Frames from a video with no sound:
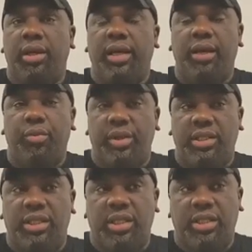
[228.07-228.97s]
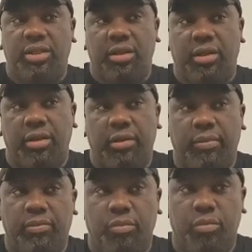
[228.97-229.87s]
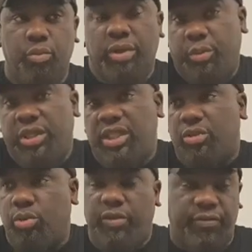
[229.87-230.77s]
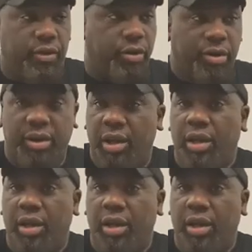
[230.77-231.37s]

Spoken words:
yeah, which is good for